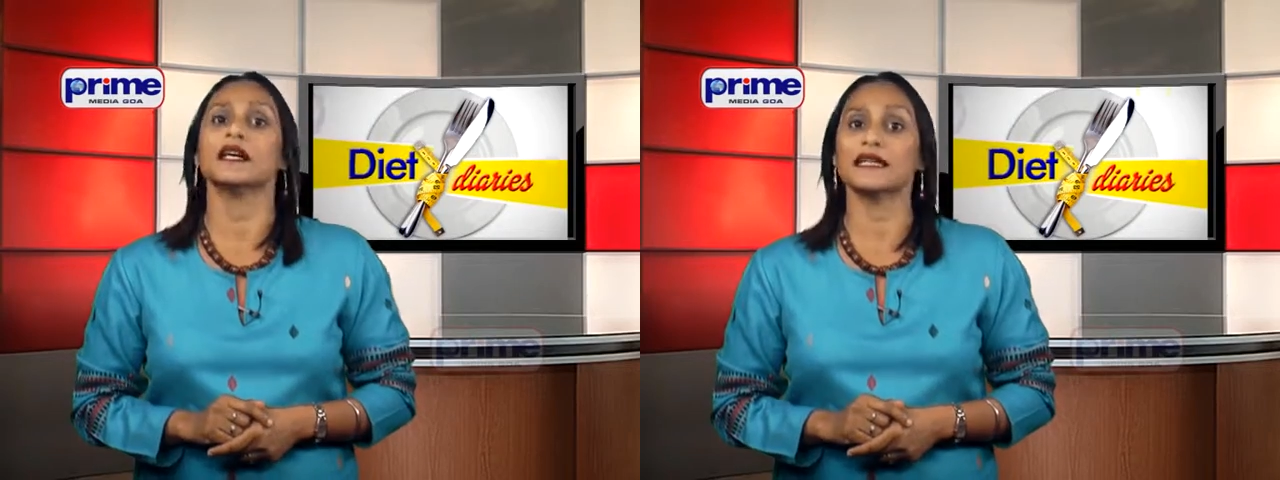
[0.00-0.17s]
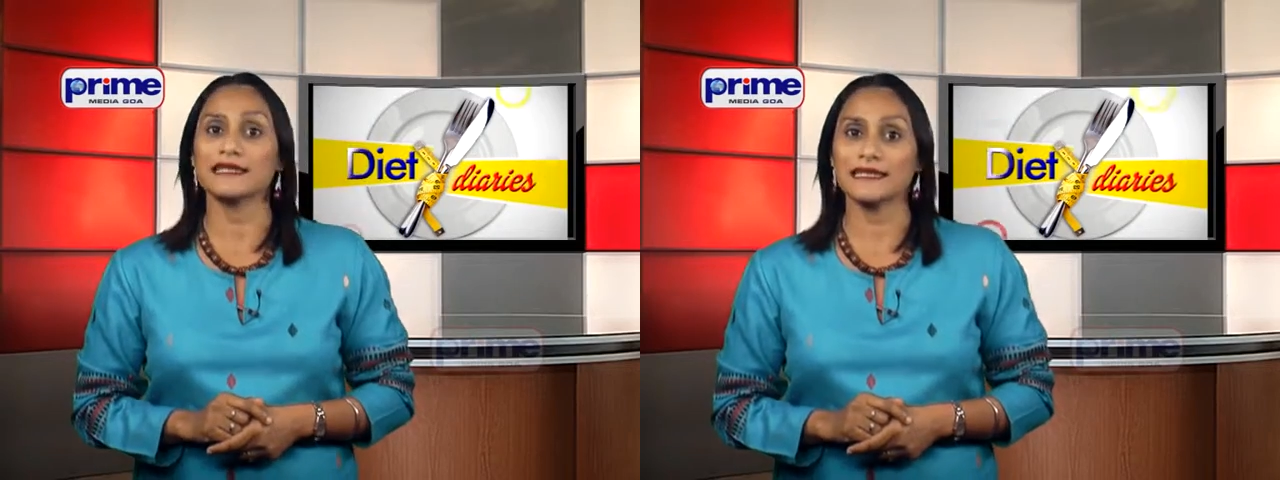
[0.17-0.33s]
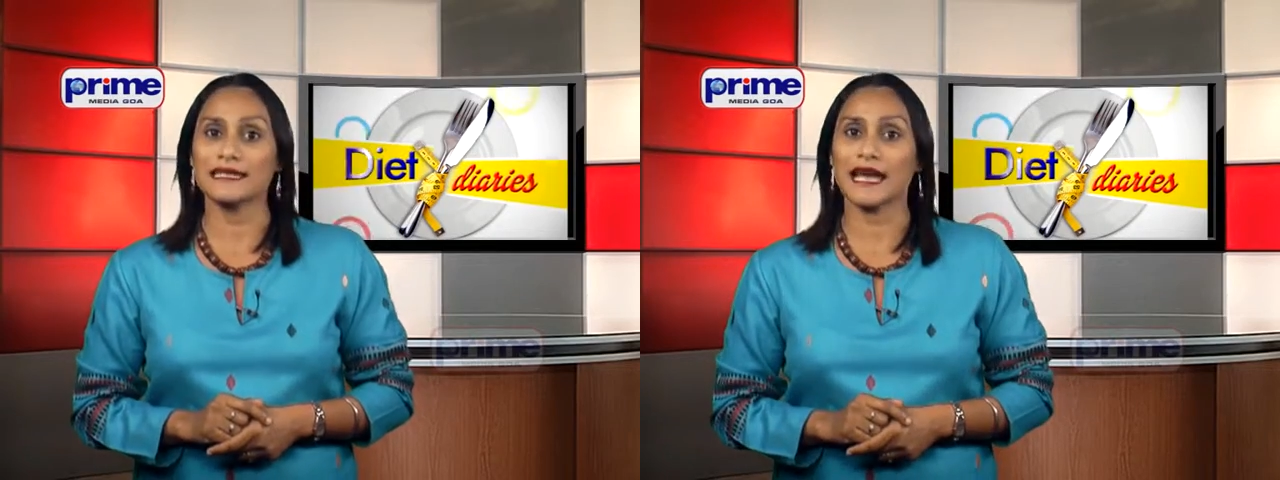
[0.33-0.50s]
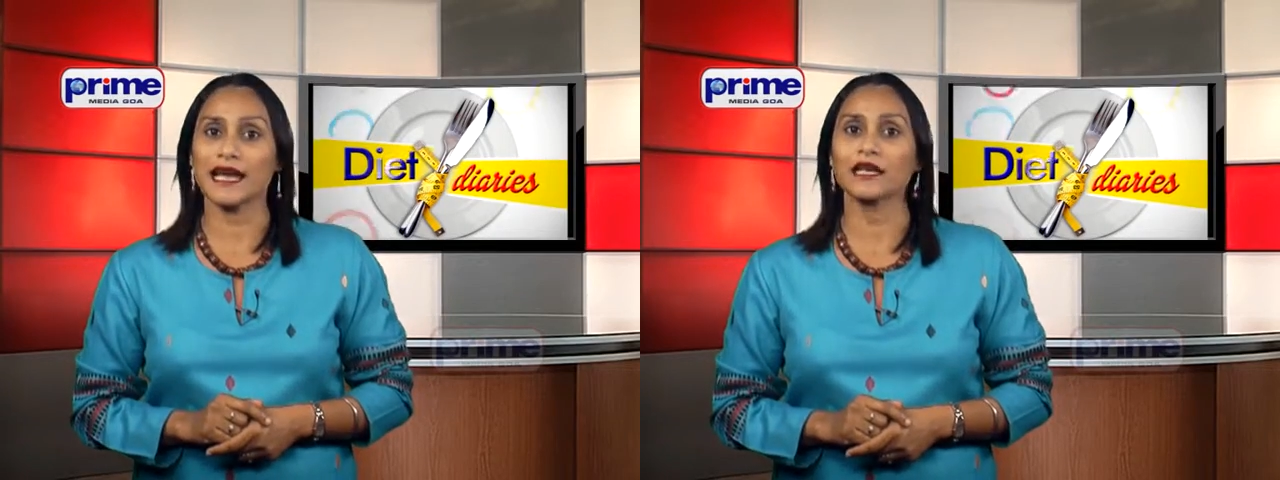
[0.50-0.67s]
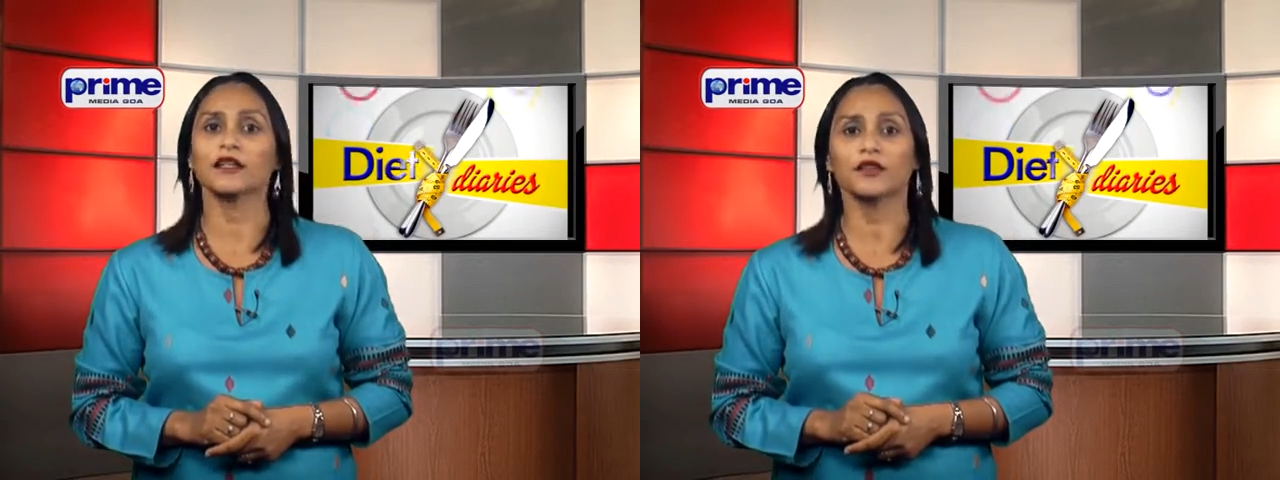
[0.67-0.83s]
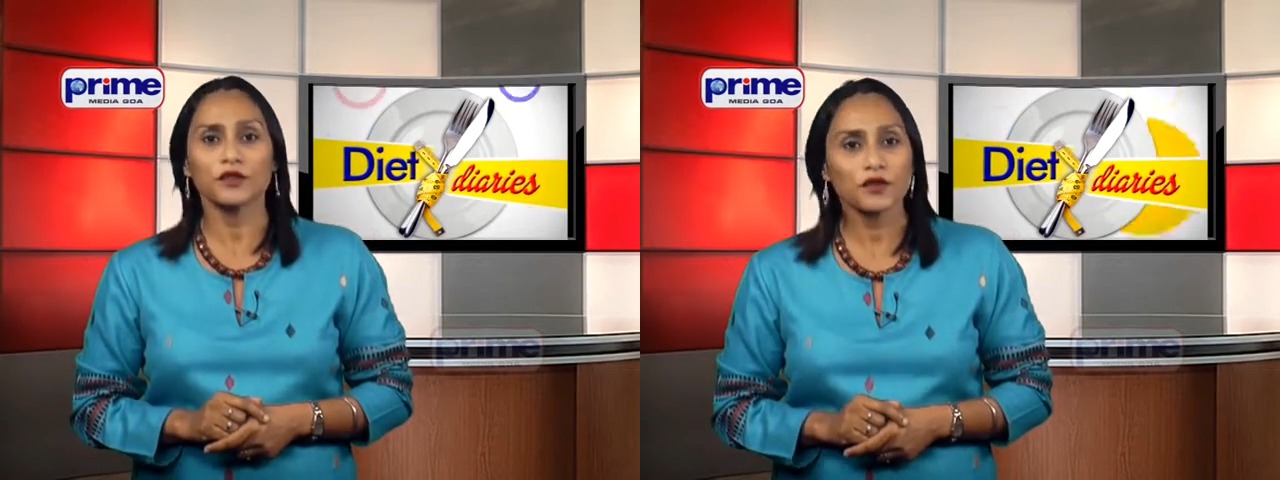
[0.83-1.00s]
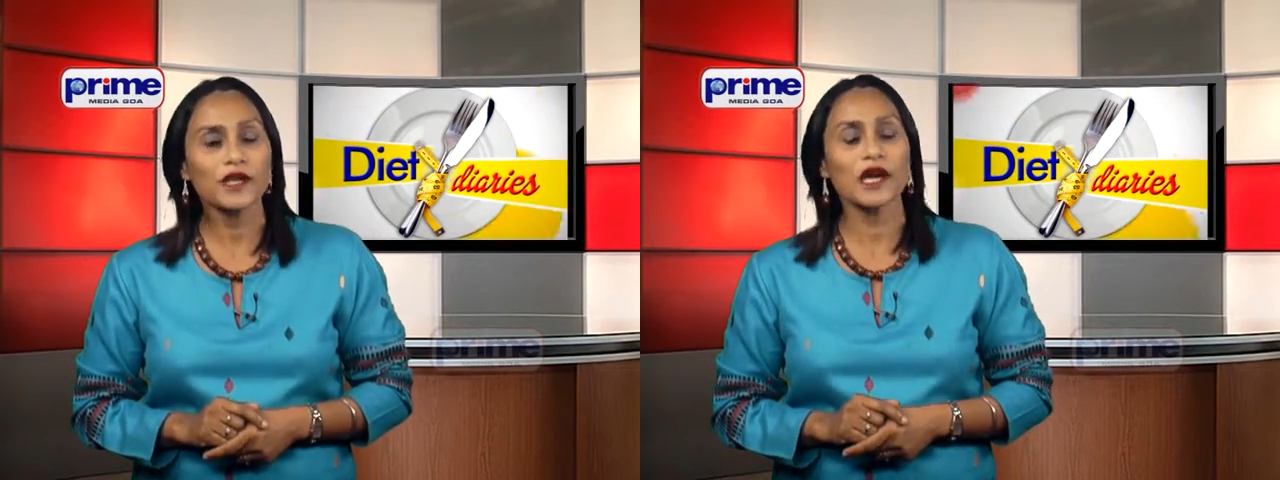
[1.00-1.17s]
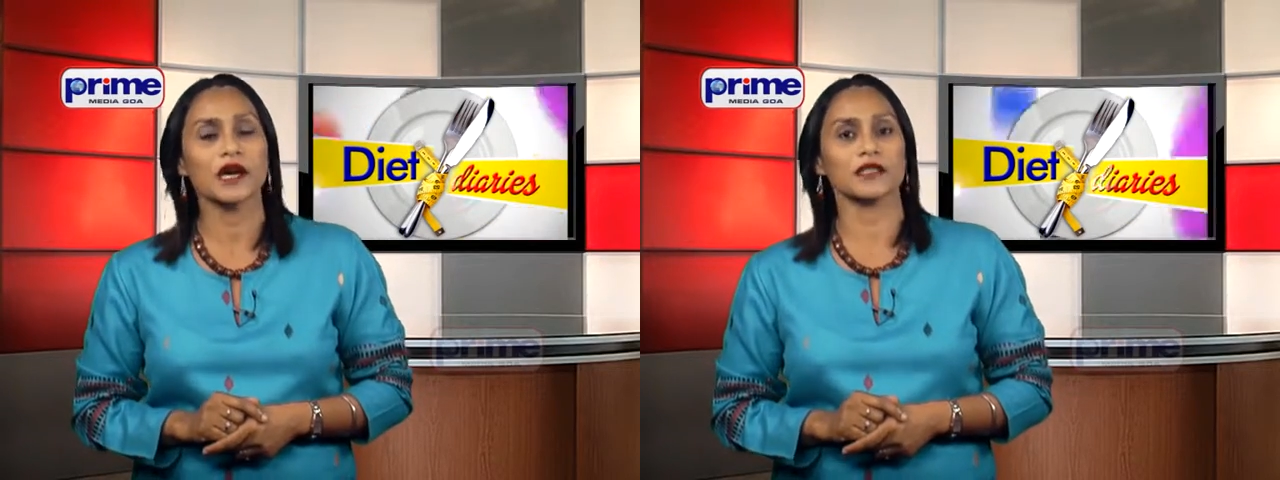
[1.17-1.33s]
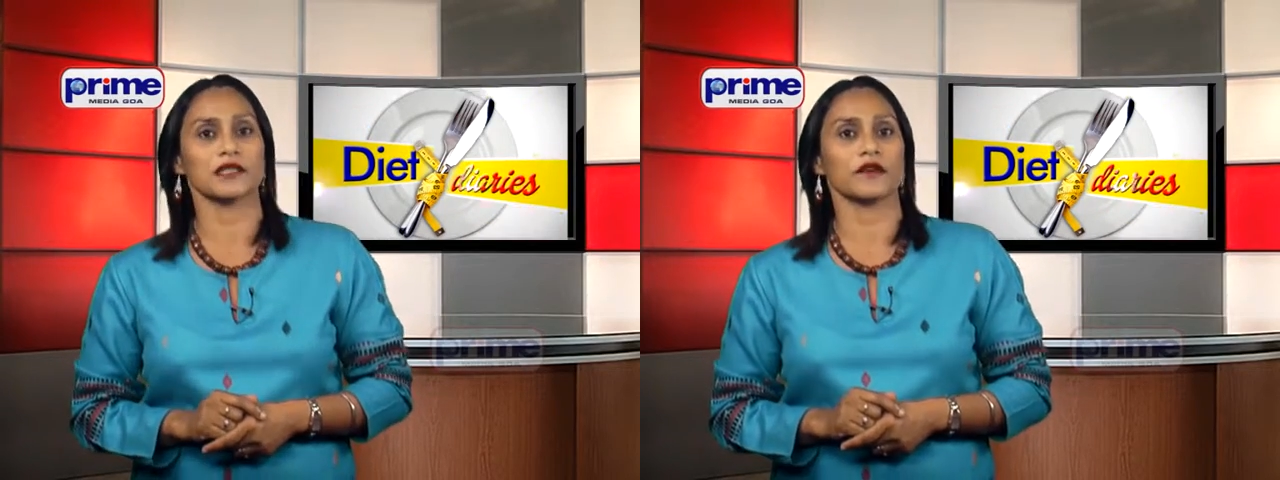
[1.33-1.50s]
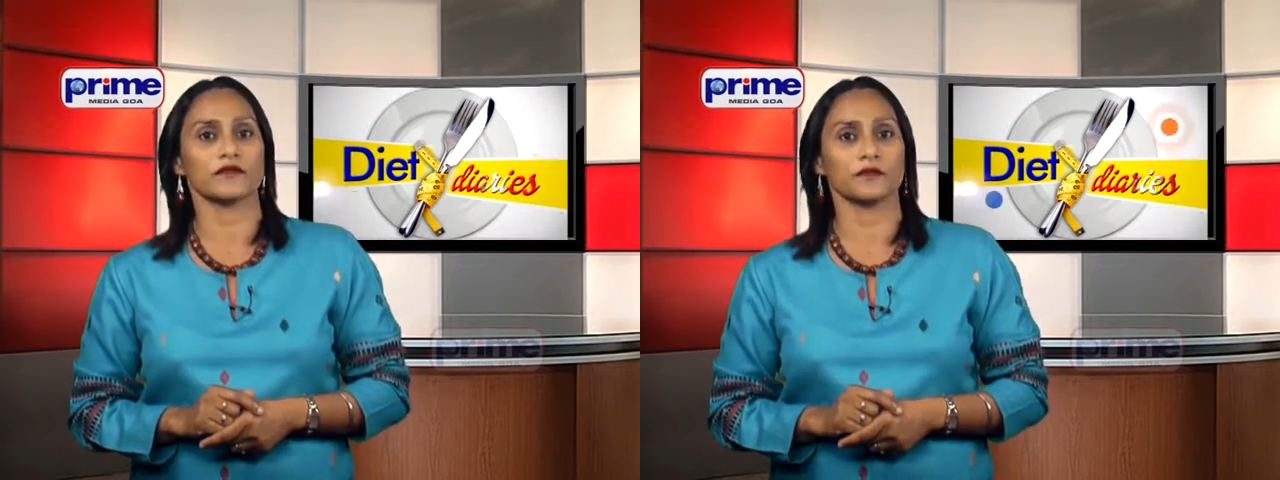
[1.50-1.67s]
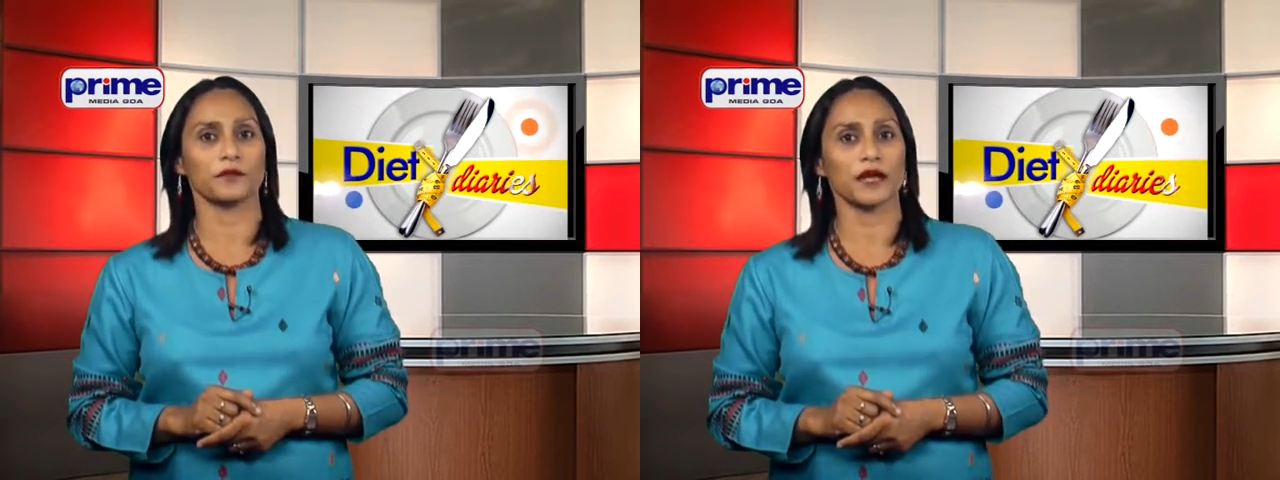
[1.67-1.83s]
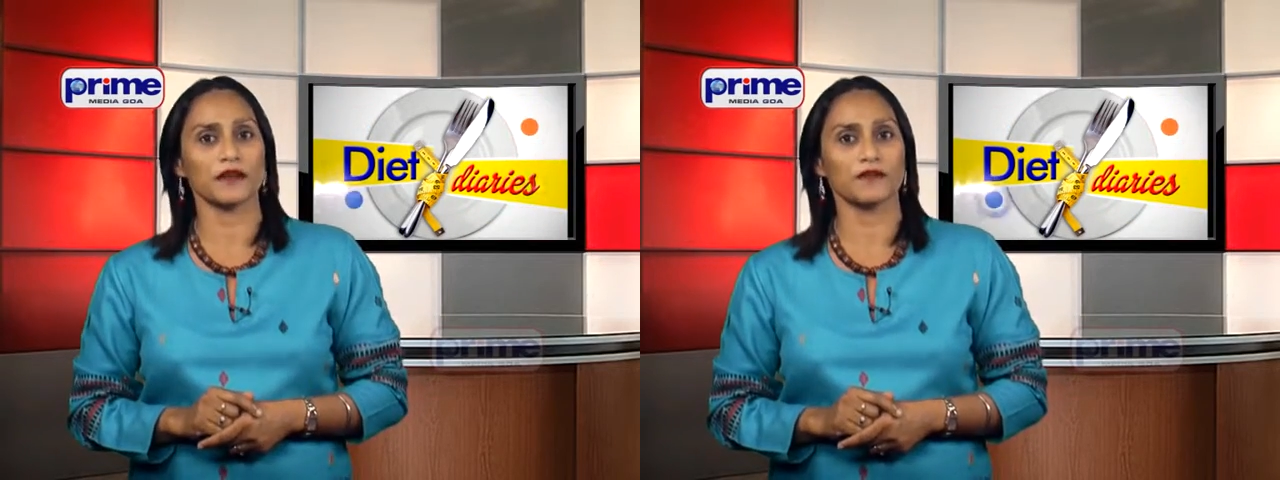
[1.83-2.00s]
a snack 3 hours after
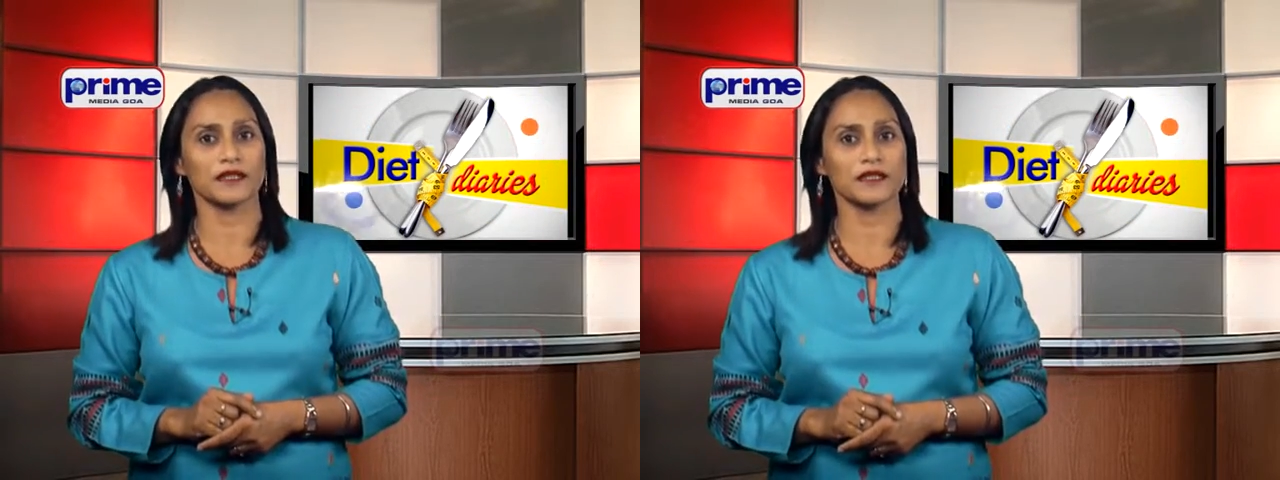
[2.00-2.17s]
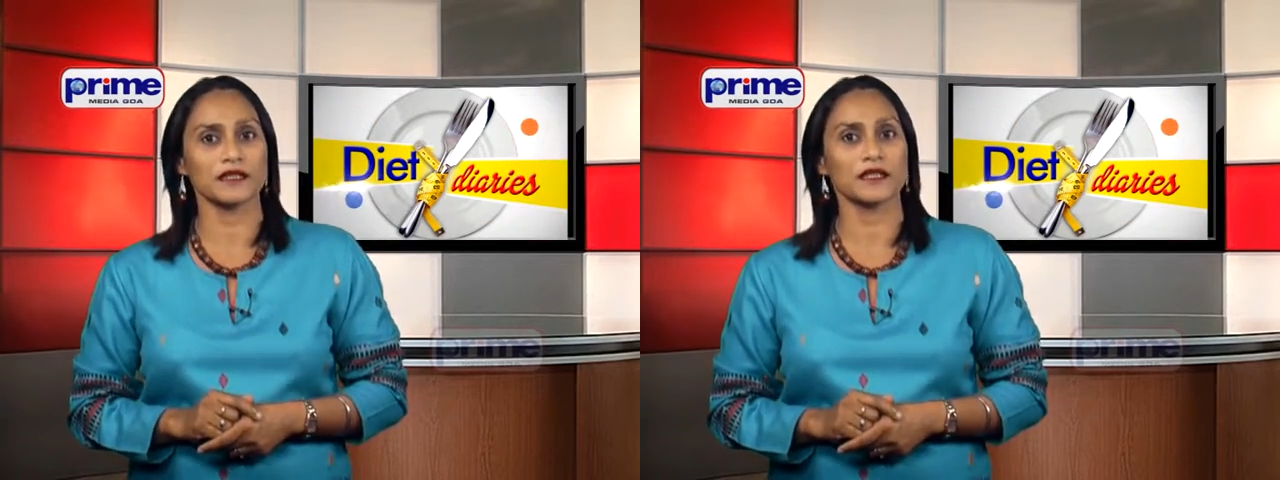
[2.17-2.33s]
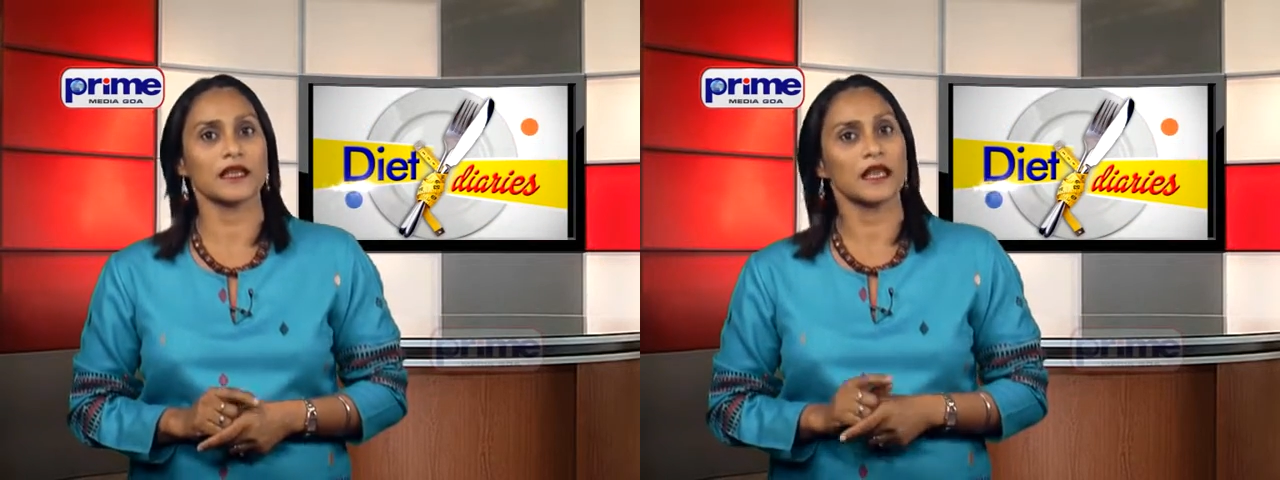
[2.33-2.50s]
breakfast,